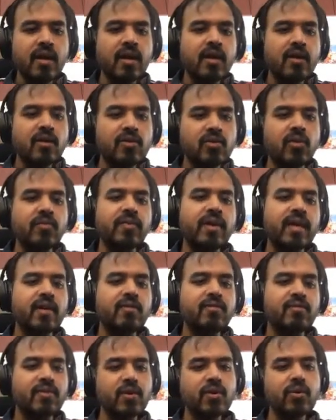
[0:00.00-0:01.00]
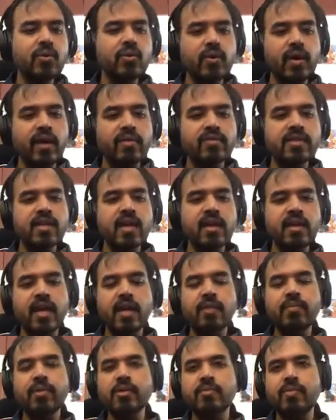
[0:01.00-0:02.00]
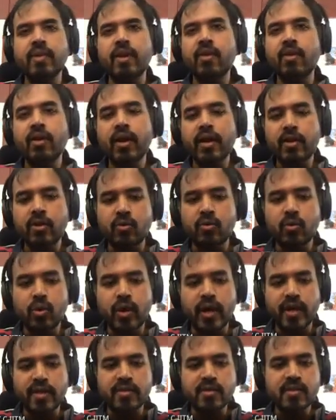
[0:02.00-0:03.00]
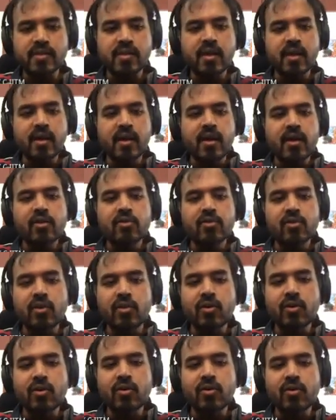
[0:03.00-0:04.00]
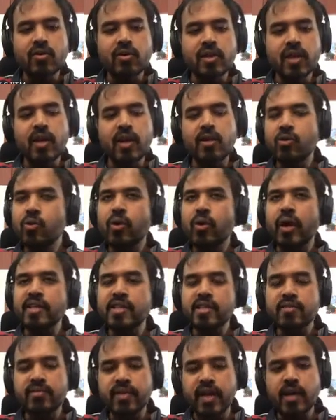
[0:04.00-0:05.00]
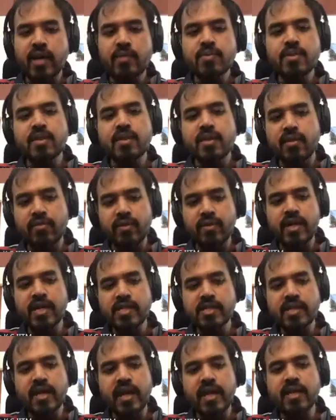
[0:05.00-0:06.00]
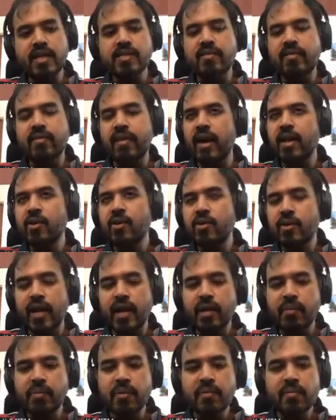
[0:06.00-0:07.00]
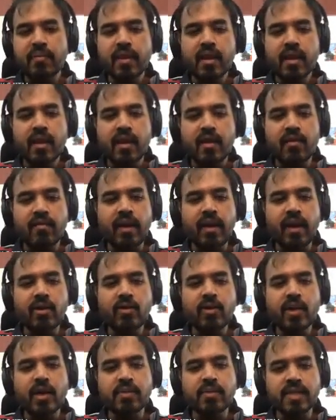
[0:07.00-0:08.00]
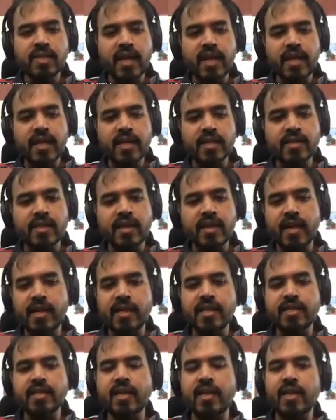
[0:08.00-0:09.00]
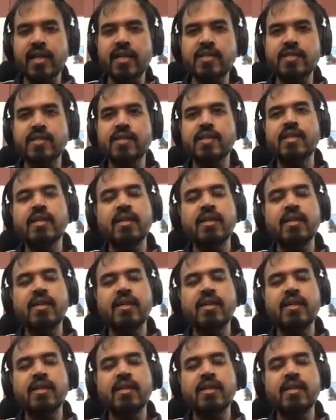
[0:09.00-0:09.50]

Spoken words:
So we can view F star type as belonging to two kinds. So there are two kinds of types. The first kind is a value type. A value type is an integer list,